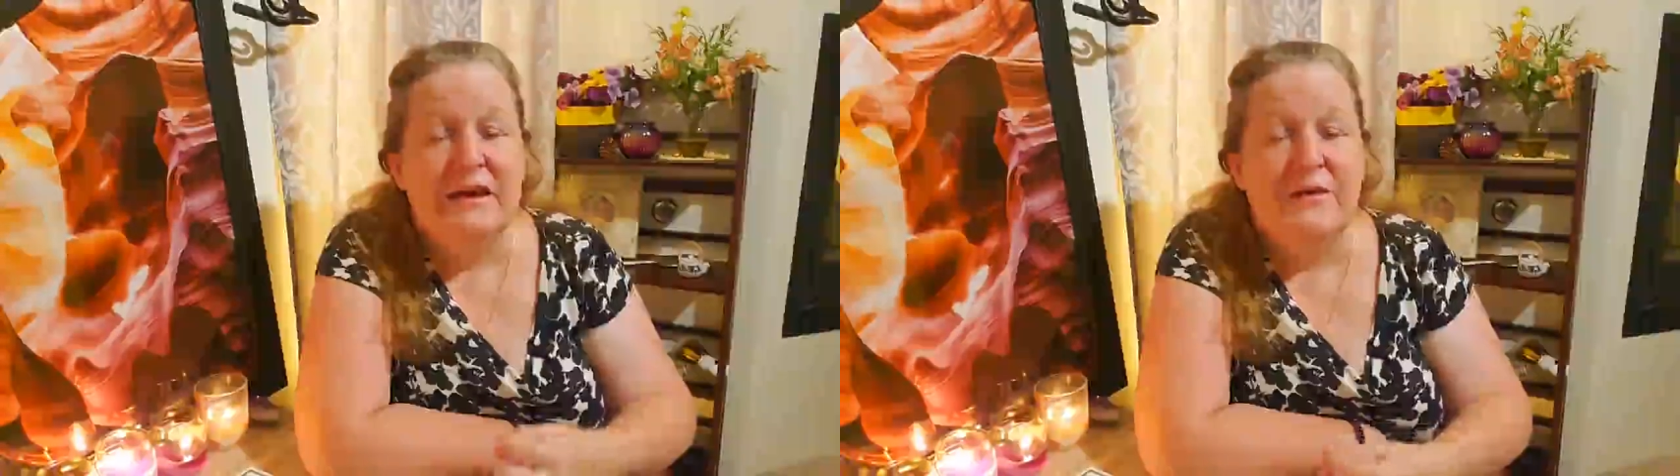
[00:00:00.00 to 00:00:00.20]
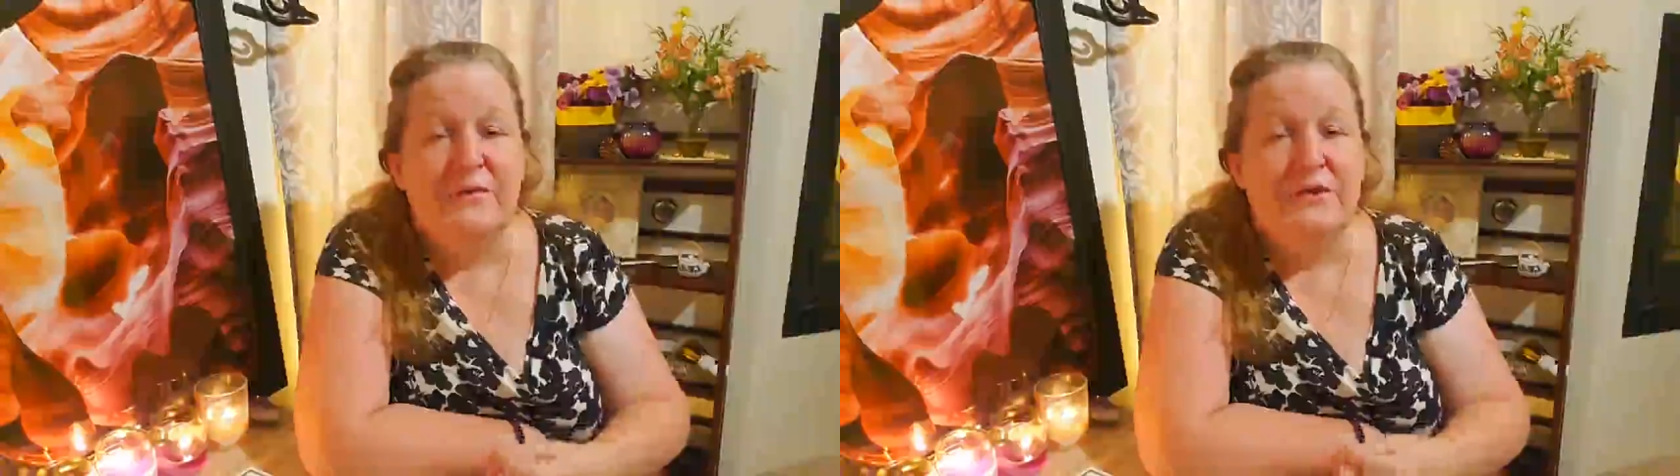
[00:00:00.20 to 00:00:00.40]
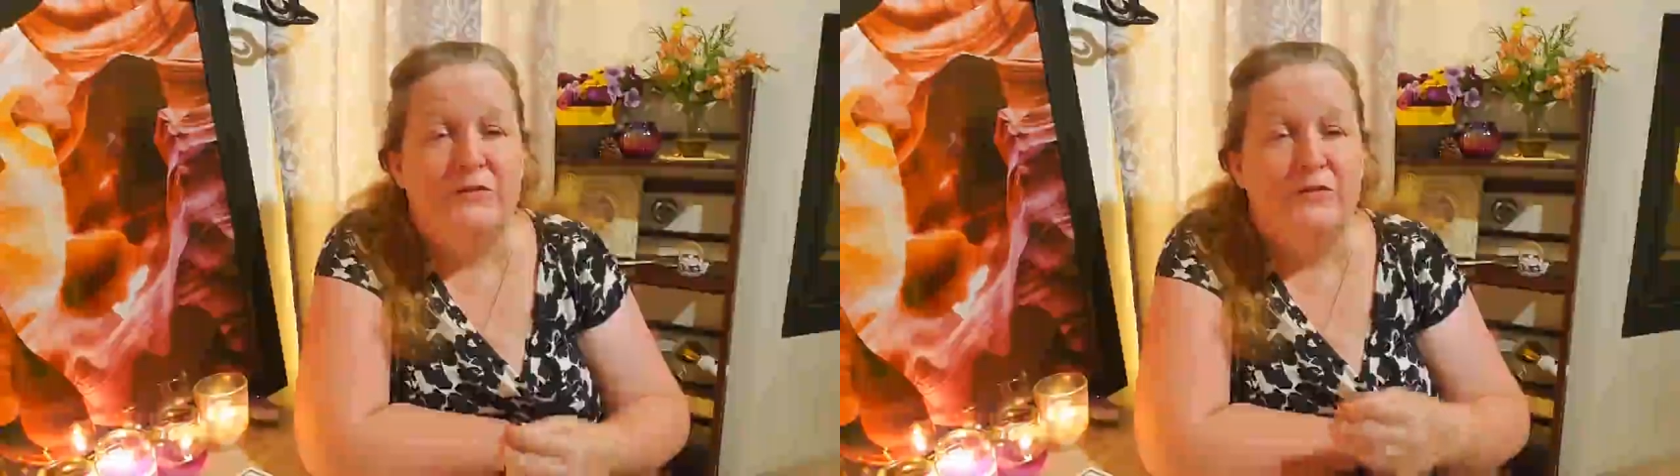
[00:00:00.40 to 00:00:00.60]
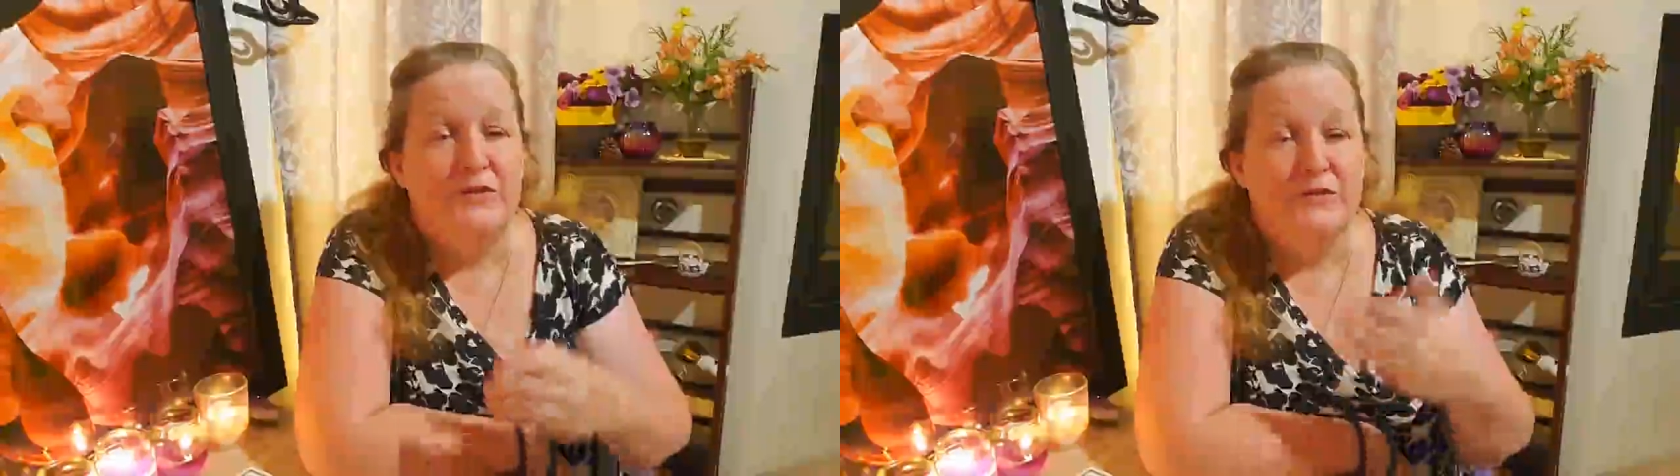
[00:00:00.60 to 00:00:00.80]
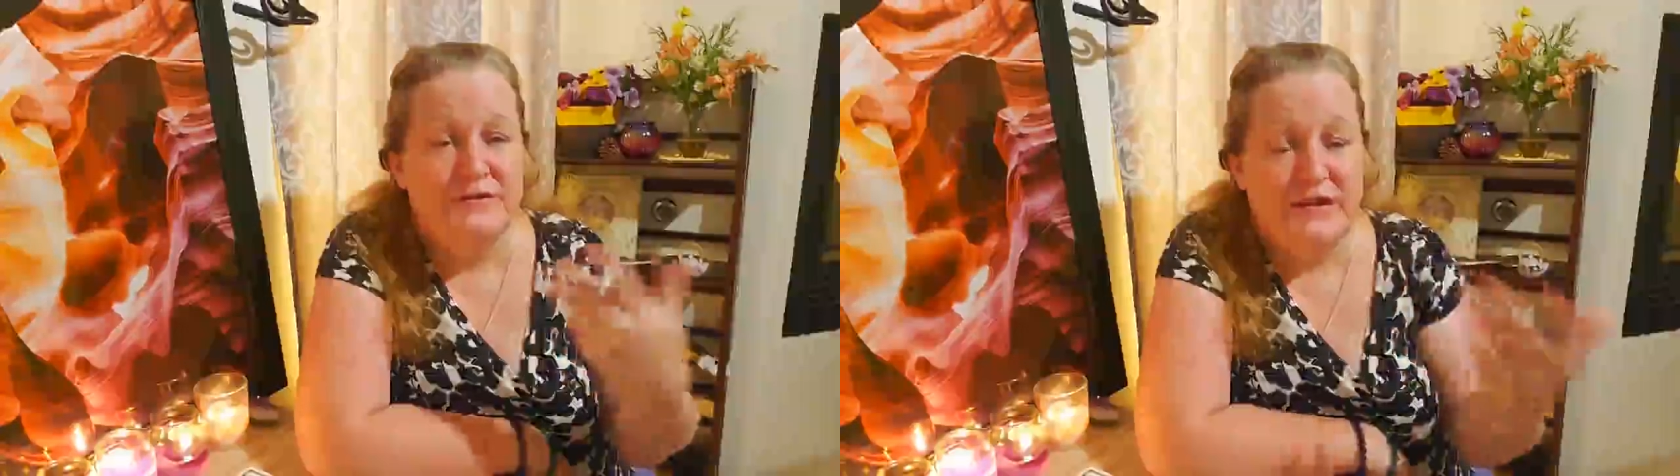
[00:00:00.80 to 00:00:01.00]
and we don't
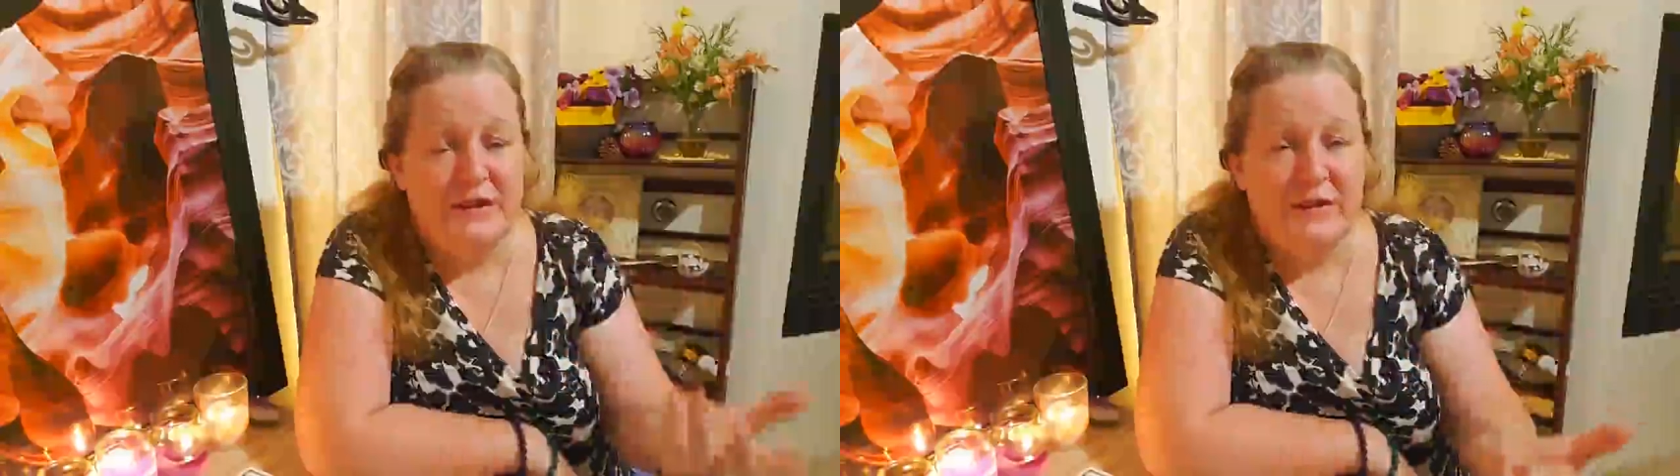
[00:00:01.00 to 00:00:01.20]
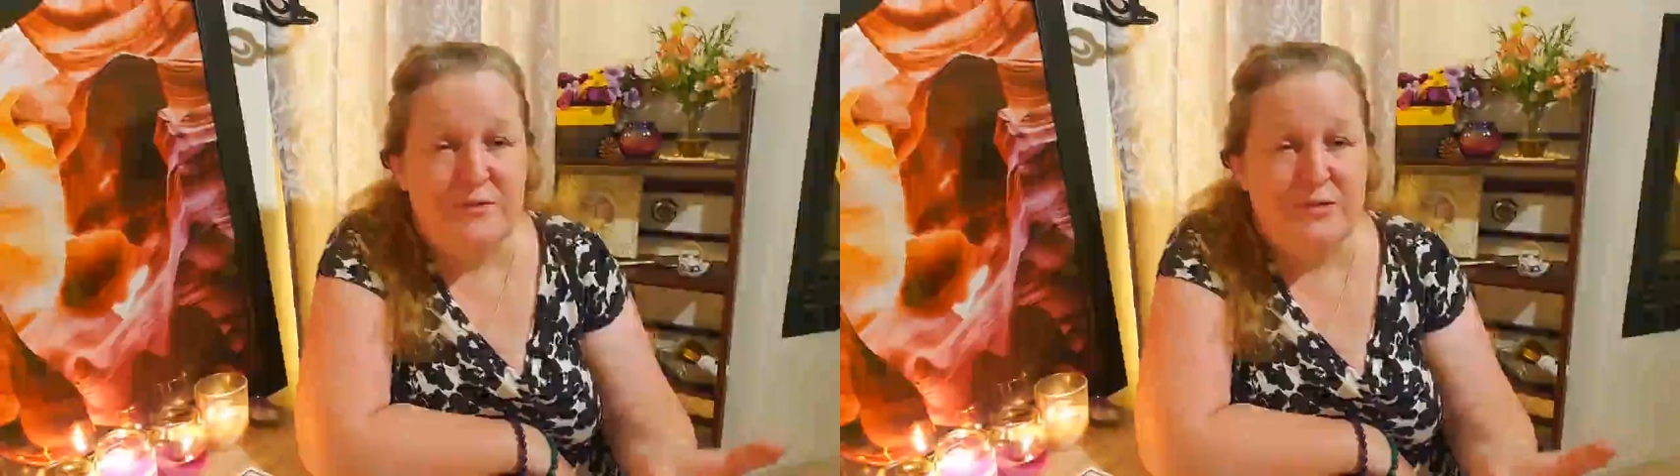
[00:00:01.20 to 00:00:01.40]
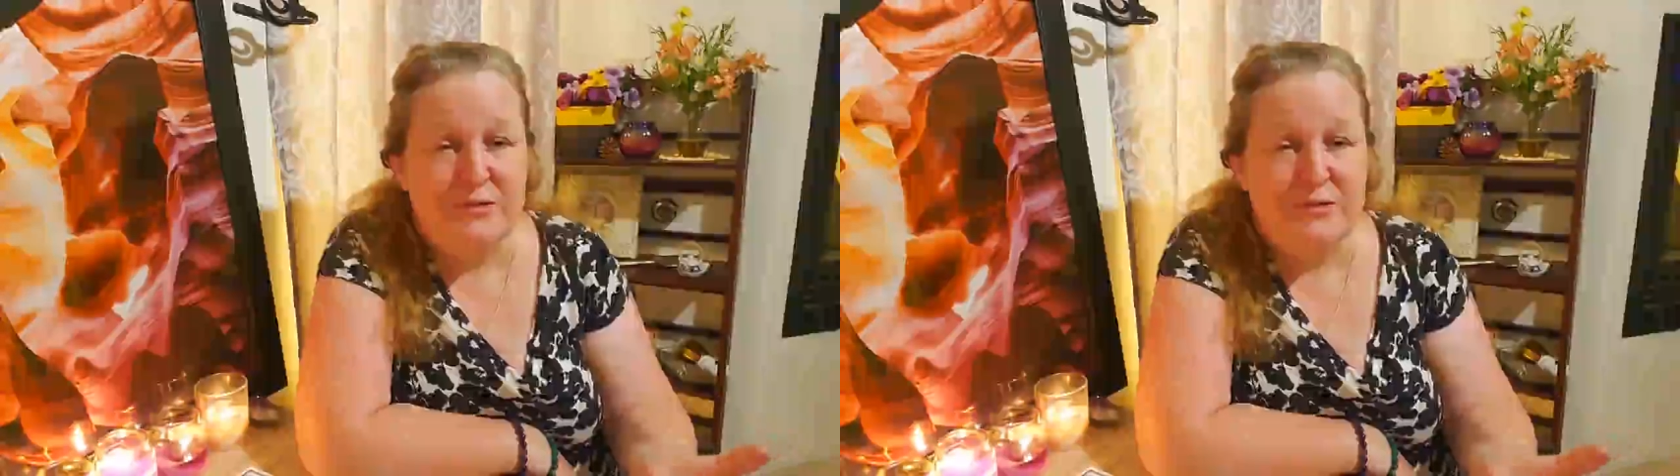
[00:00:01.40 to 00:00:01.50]
know exactly where